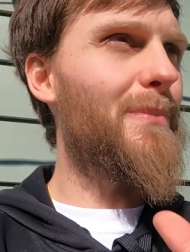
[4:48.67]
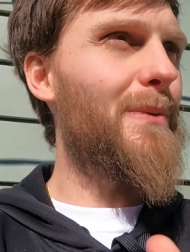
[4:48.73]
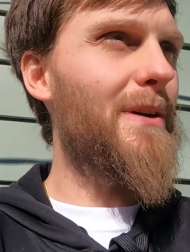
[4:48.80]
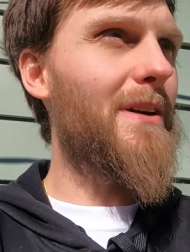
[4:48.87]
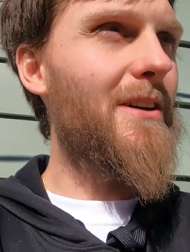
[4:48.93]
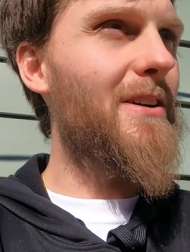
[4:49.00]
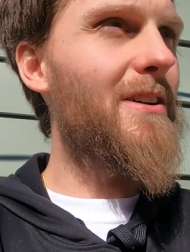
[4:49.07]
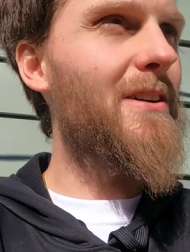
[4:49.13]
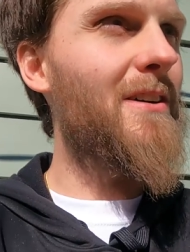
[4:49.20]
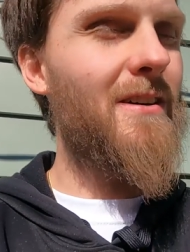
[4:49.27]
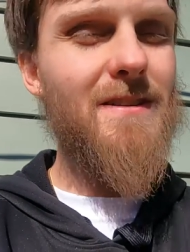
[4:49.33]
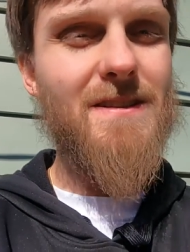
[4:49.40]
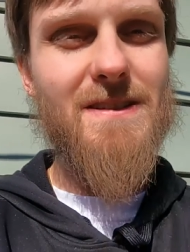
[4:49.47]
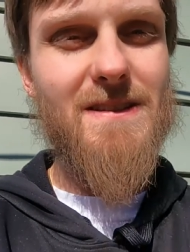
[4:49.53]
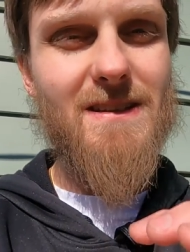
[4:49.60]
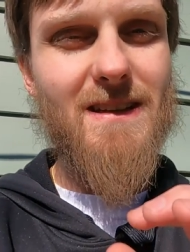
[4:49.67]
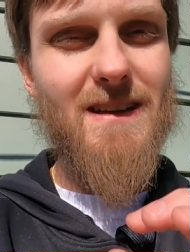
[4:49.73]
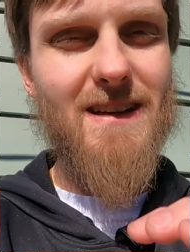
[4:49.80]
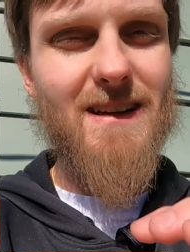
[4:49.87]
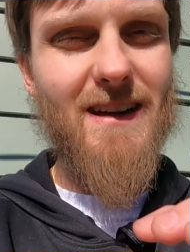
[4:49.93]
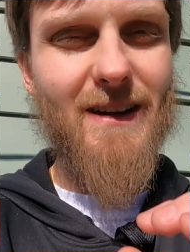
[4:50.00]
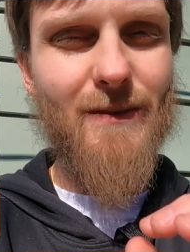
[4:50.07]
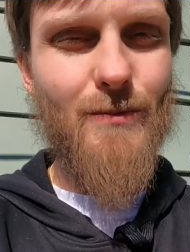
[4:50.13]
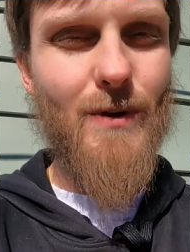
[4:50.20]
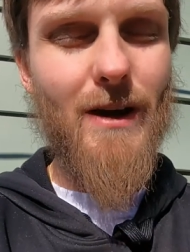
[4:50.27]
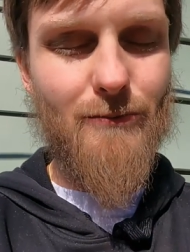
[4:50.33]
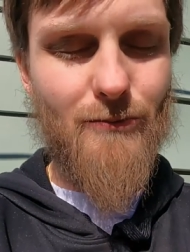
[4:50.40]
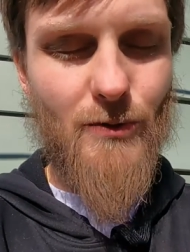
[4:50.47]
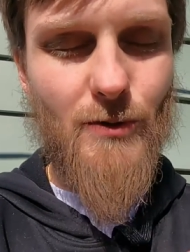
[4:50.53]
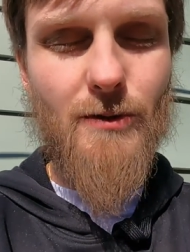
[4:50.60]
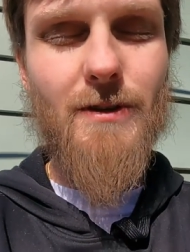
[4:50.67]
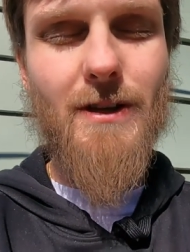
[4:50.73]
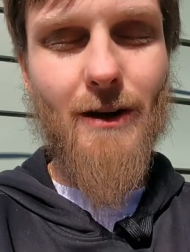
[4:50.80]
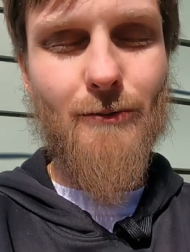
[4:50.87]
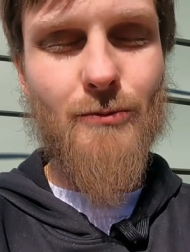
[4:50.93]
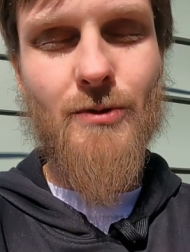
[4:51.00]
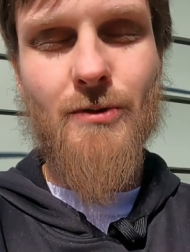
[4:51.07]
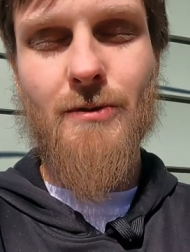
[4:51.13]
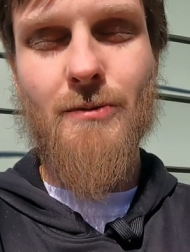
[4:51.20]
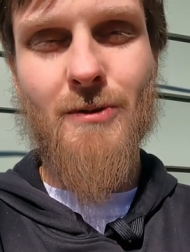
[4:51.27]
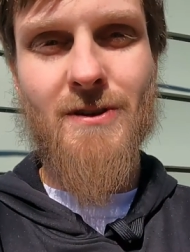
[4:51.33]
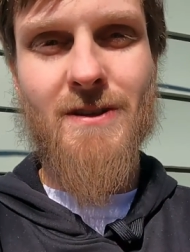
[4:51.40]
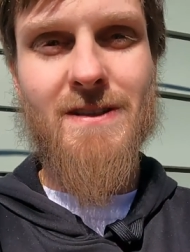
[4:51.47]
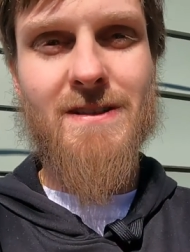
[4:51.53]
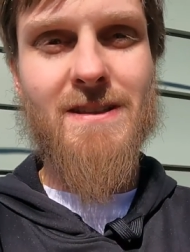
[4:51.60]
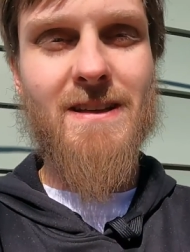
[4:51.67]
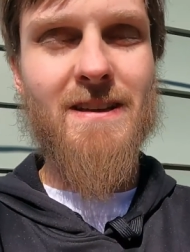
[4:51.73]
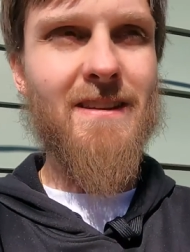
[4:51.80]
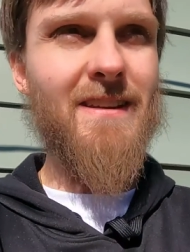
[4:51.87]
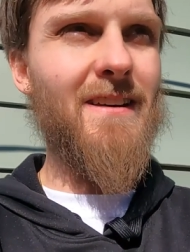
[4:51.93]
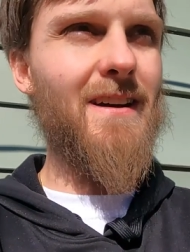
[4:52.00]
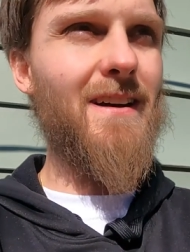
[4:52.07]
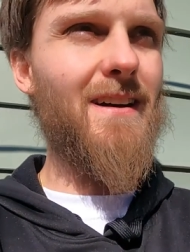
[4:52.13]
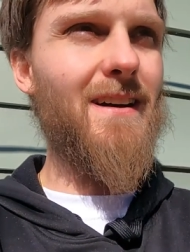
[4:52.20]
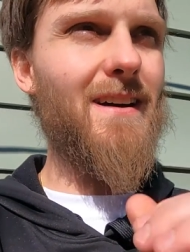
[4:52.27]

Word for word: Because I, I really, I really wanted to say that